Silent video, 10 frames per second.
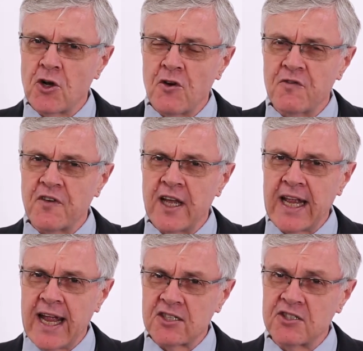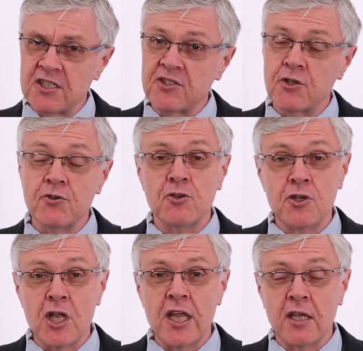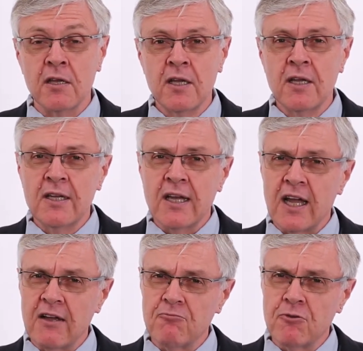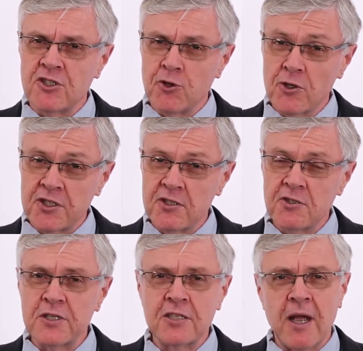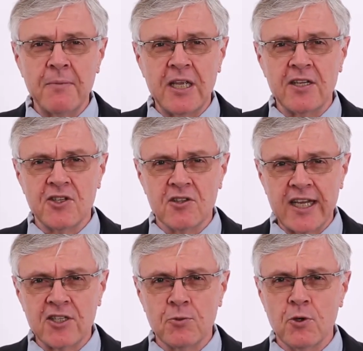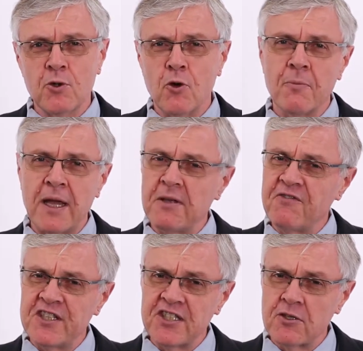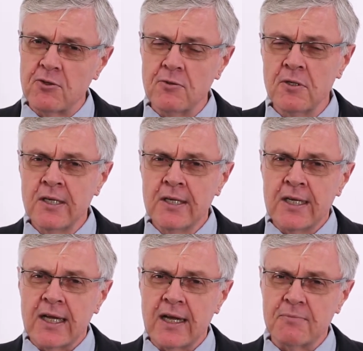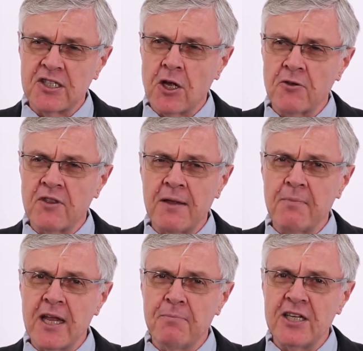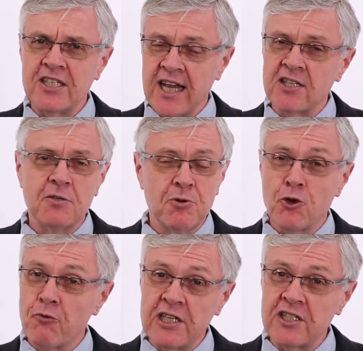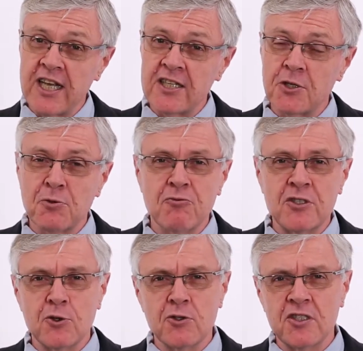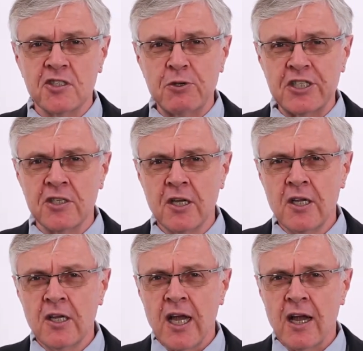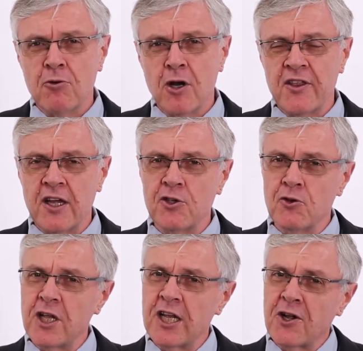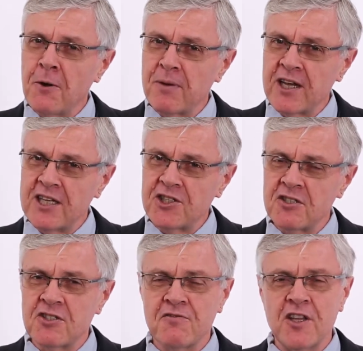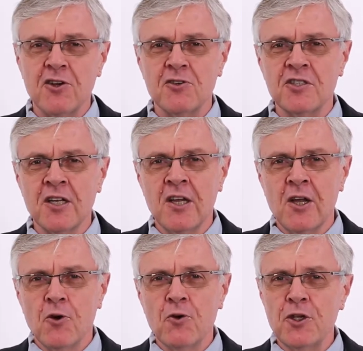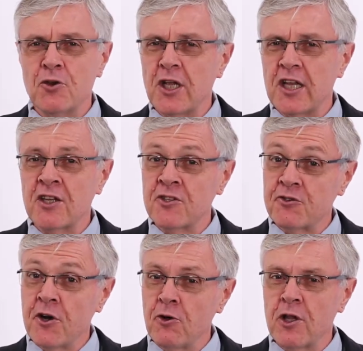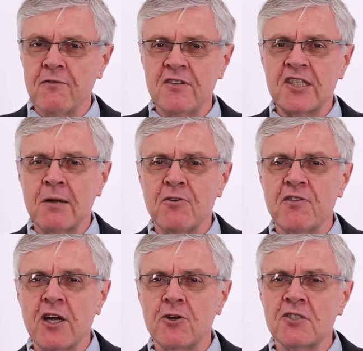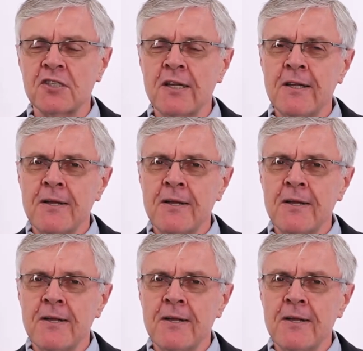of and access to unique resources which may be intellectual or may be physical, so they may be tangible or intangible resources which are either unique combinations of those or unique control over some of those.